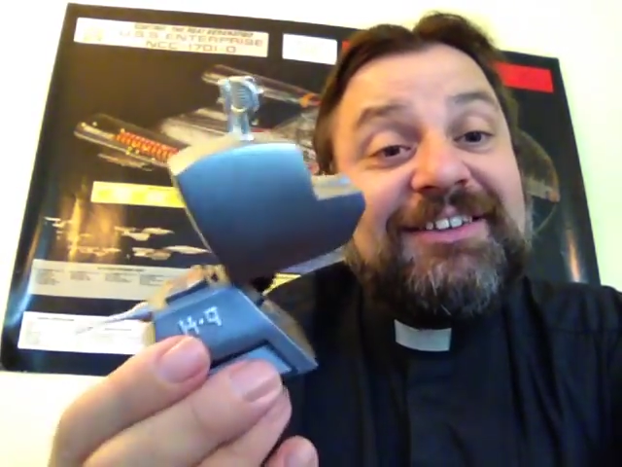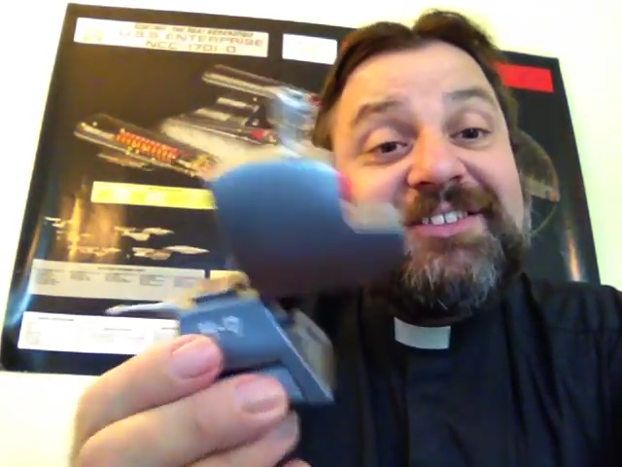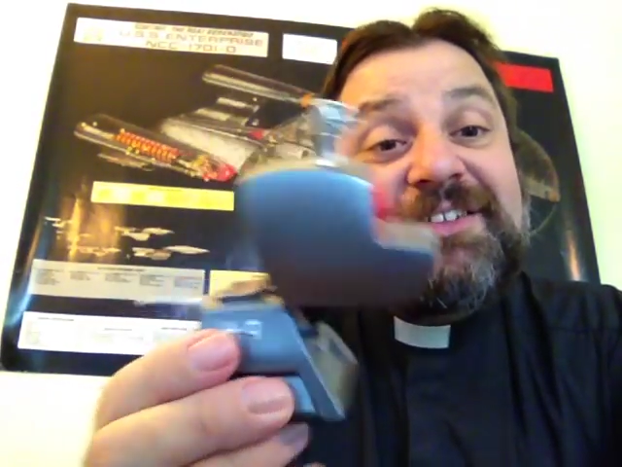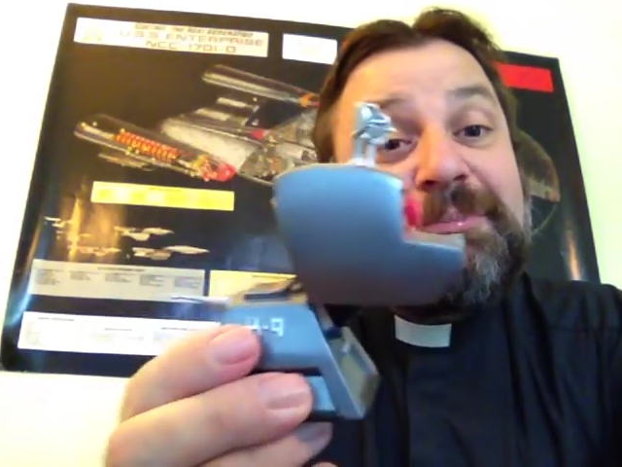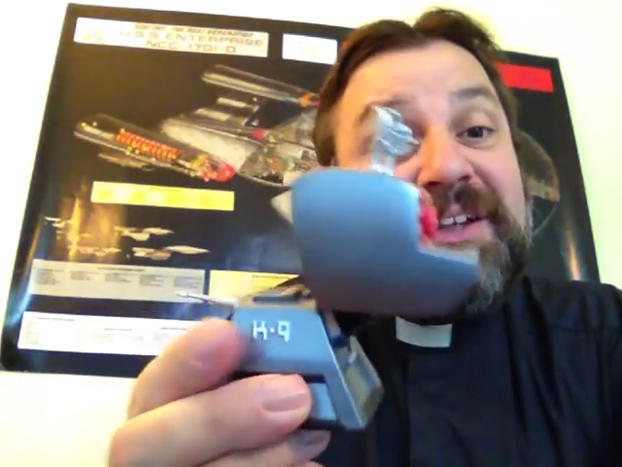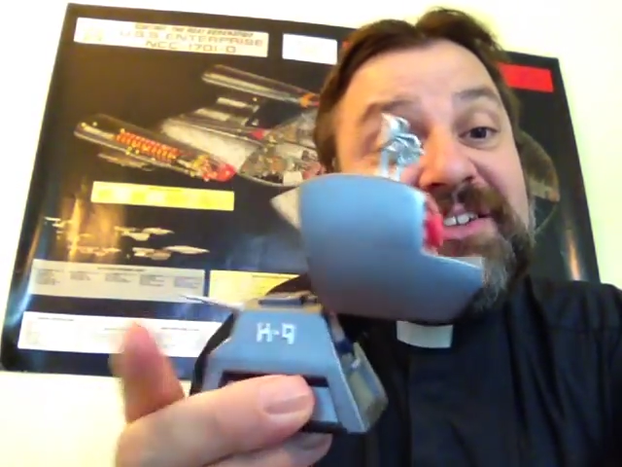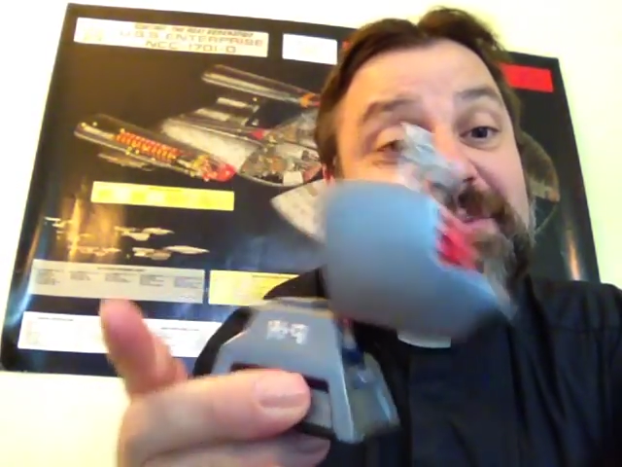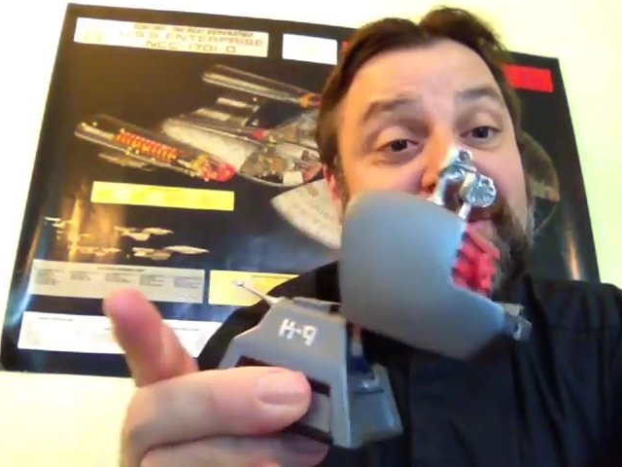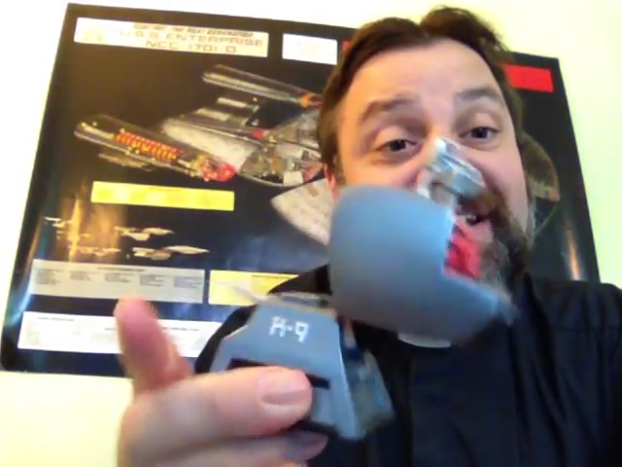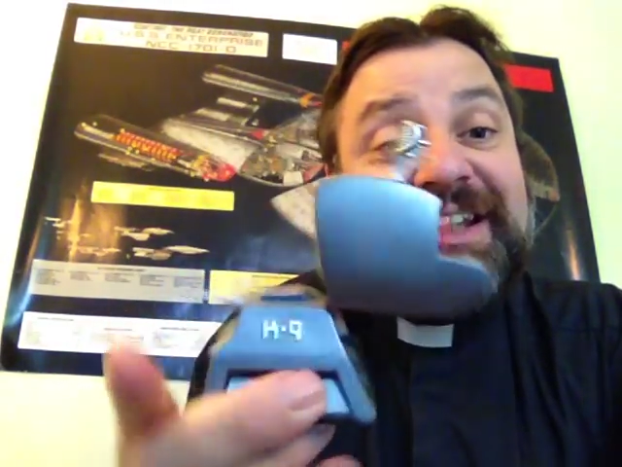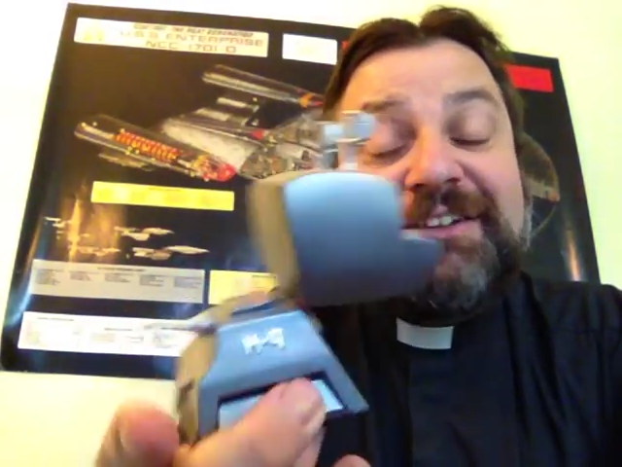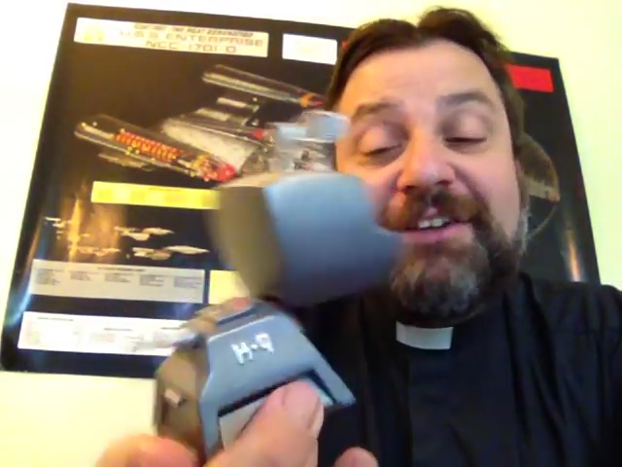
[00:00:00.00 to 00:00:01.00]
It just makes him
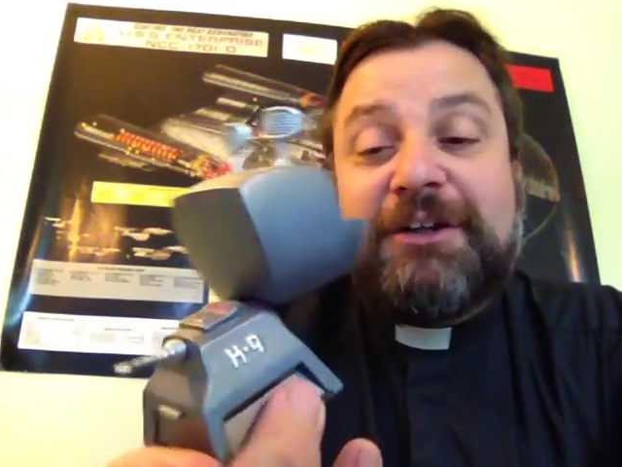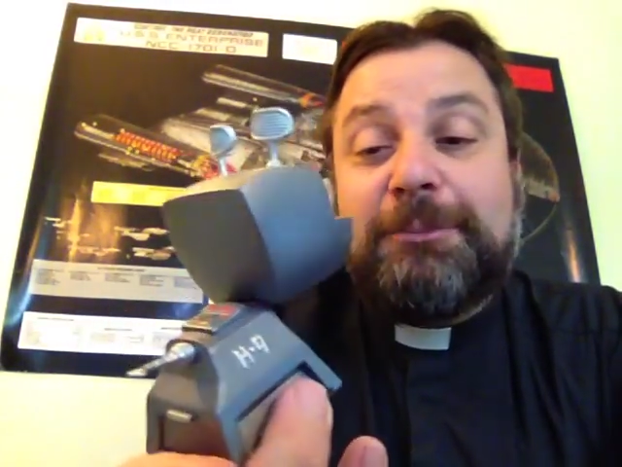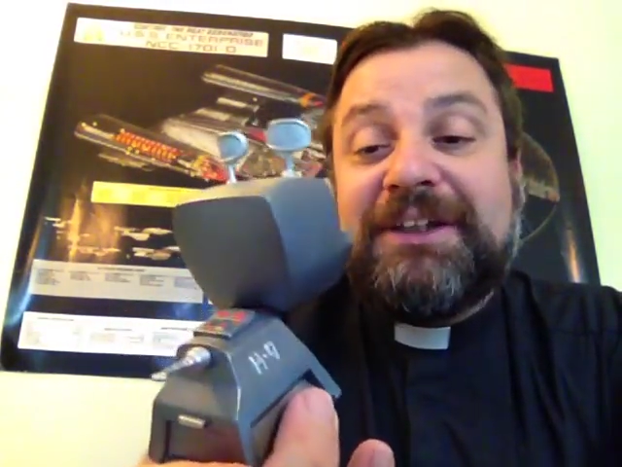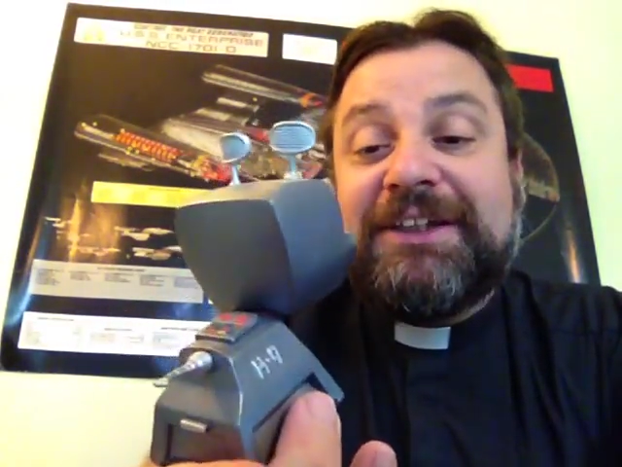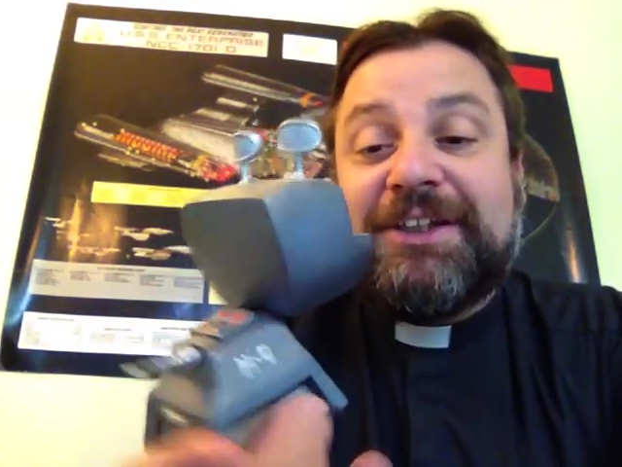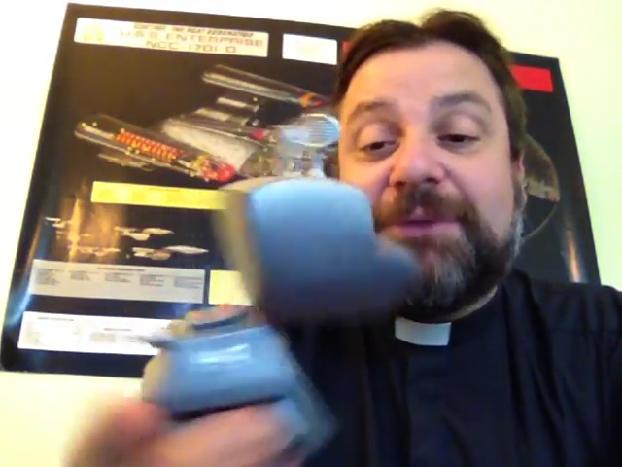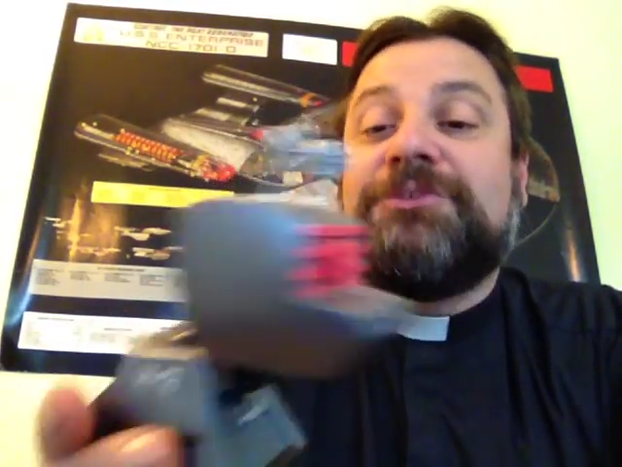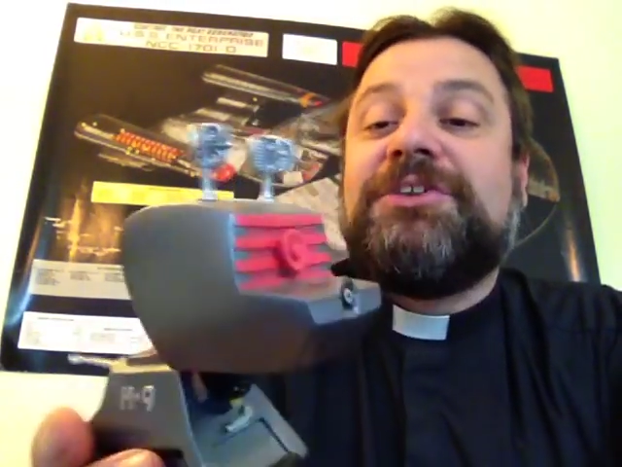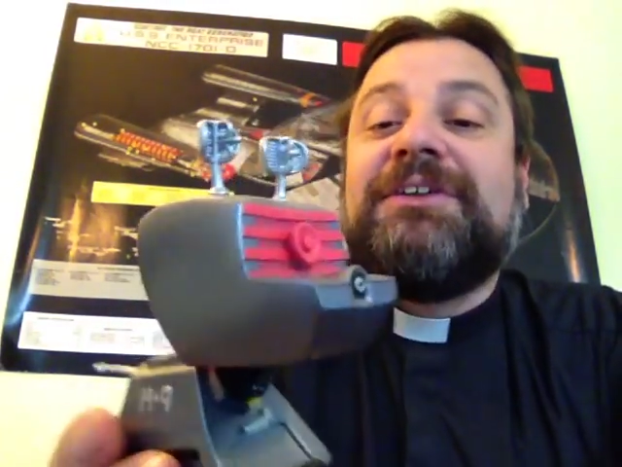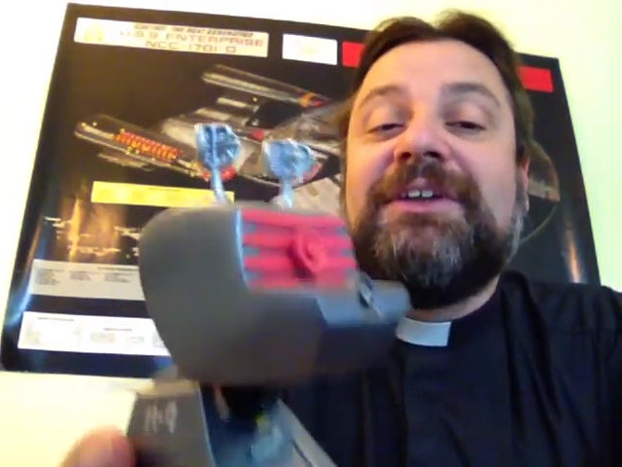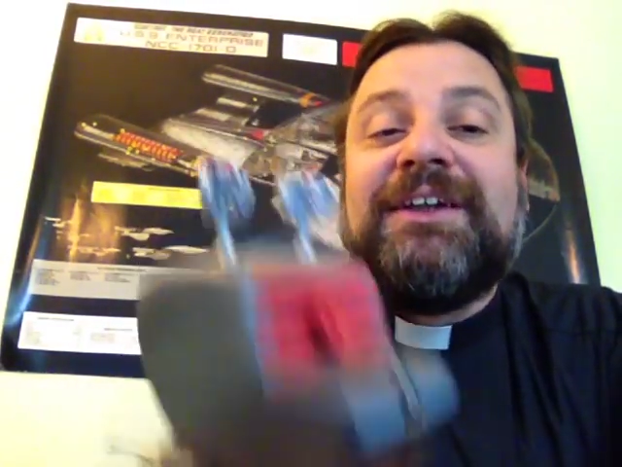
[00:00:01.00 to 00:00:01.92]
look incredibly cute.